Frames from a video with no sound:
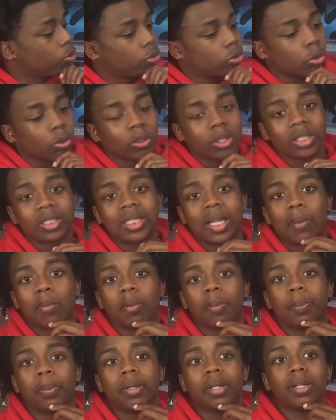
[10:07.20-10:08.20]
2
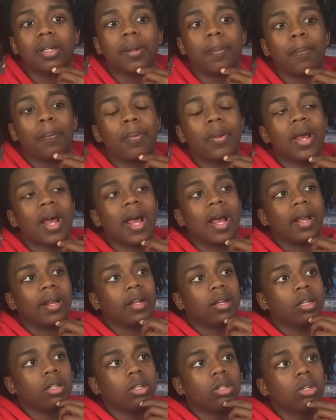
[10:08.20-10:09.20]
Jordans I will put in a
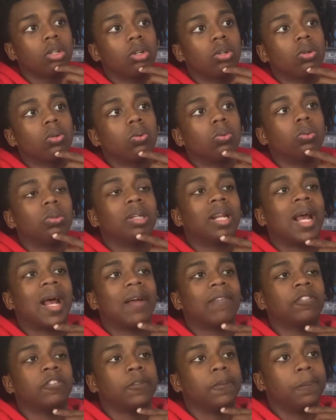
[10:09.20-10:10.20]
pack
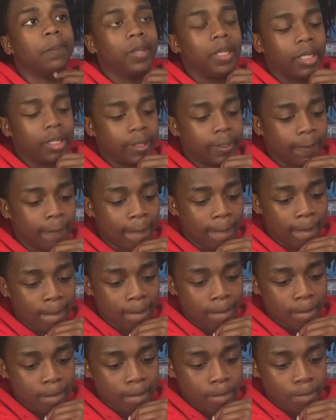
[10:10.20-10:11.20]
would have to be
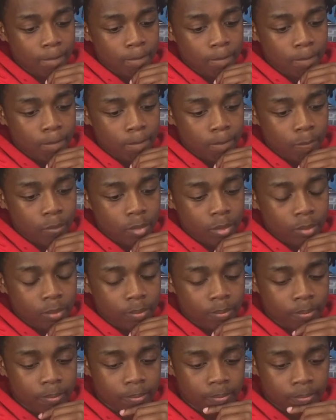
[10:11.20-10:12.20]

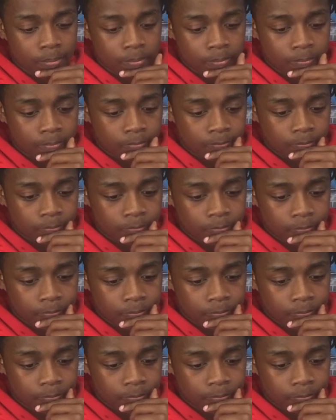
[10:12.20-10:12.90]
2